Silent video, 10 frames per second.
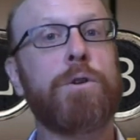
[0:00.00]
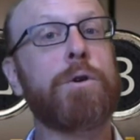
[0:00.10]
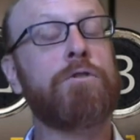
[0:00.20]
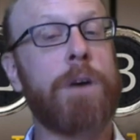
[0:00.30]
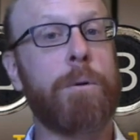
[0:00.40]
You
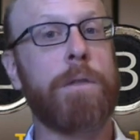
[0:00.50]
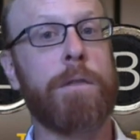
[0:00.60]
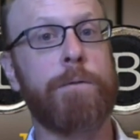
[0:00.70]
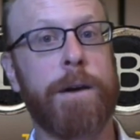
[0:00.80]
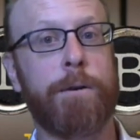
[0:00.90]
can chat with
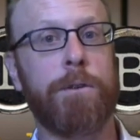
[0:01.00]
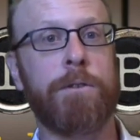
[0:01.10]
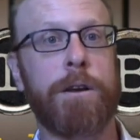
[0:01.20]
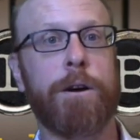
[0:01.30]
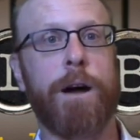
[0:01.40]
other veterans
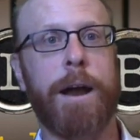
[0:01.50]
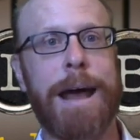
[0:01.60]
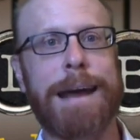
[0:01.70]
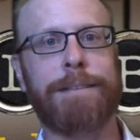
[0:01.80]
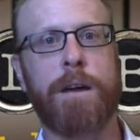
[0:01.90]
here on
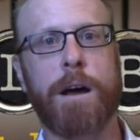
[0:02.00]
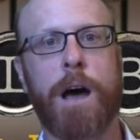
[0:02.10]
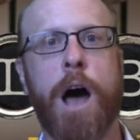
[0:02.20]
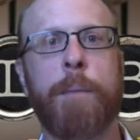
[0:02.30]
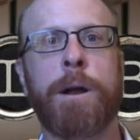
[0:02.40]
hadit.com